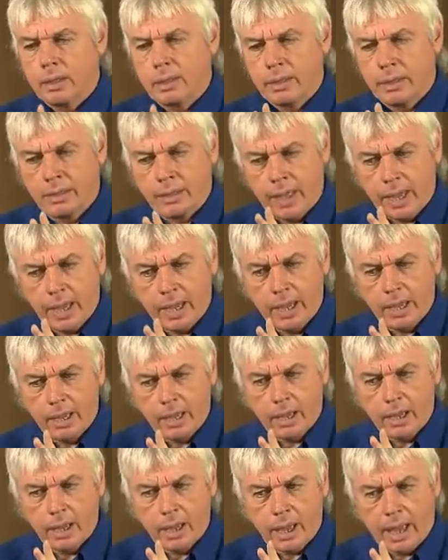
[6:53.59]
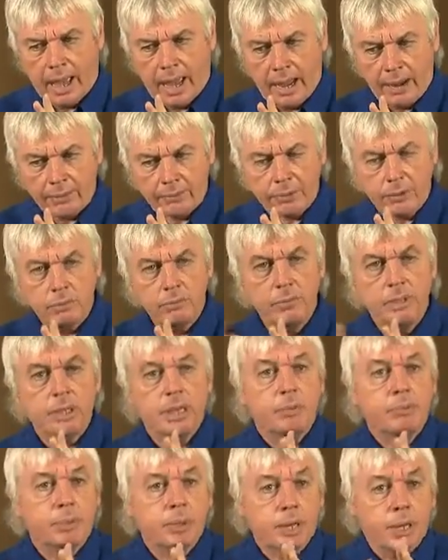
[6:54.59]
they have to
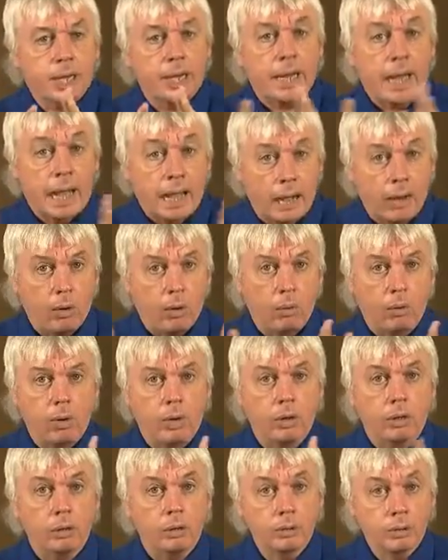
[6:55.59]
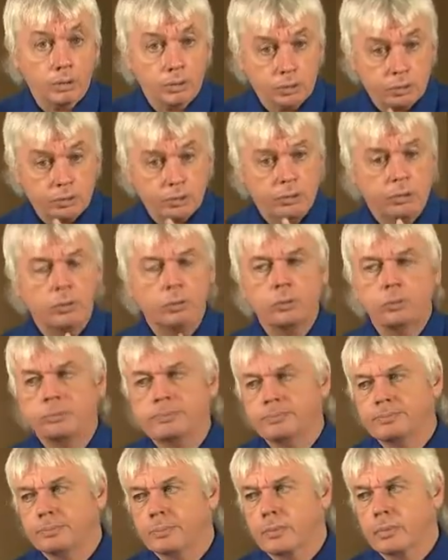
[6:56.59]
manipulate our world
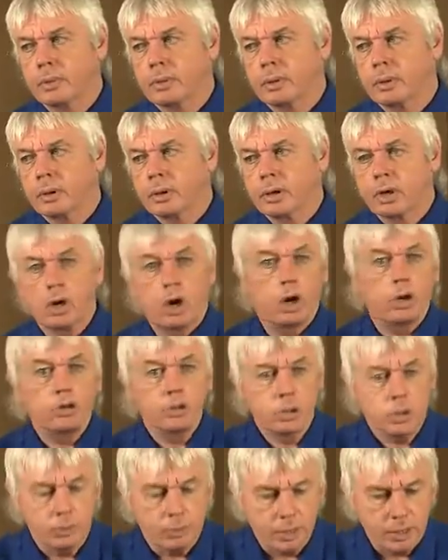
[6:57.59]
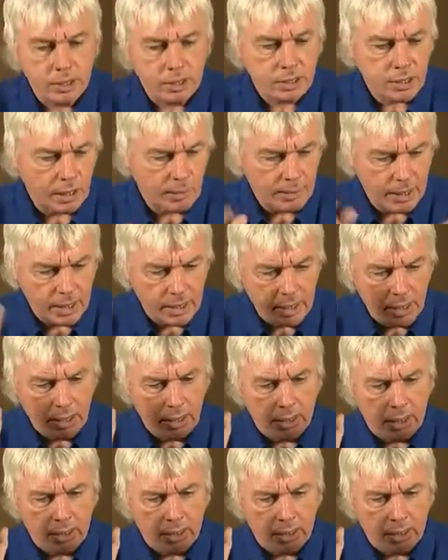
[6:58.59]
through conduits. I mean,